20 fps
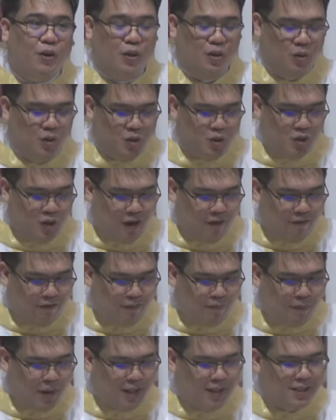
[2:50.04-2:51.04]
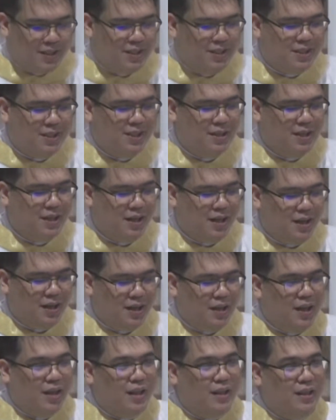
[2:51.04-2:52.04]
For those who have pets,
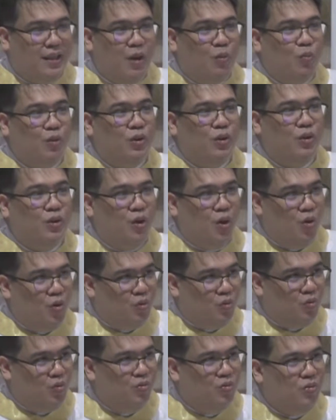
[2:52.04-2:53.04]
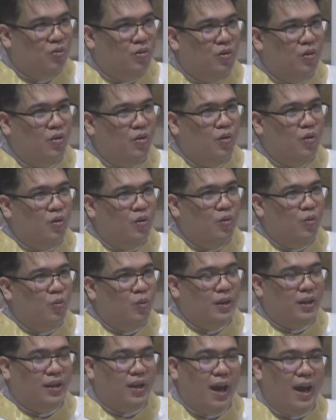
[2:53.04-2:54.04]
they would know
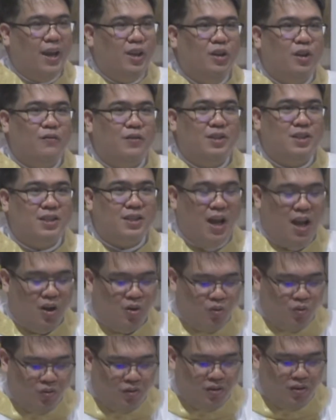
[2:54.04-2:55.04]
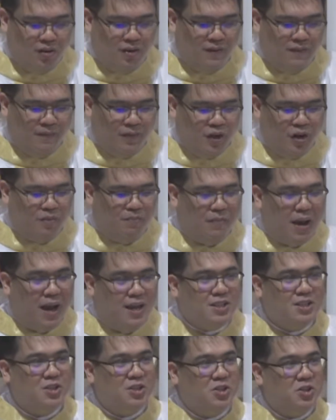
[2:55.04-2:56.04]
what kind of sound their
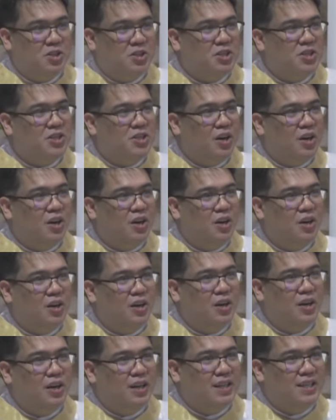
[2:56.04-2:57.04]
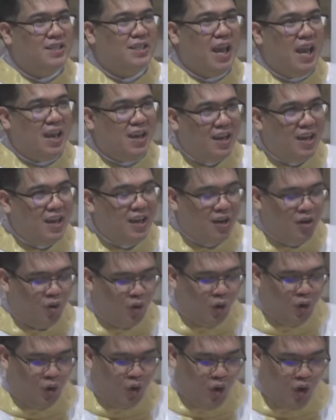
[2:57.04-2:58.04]
masters are
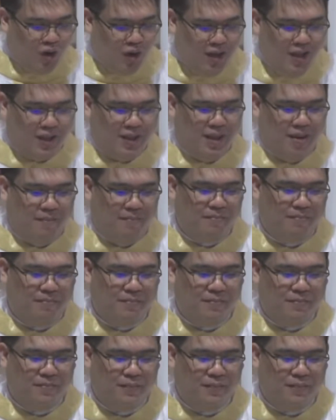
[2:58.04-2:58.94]
saying or calling them.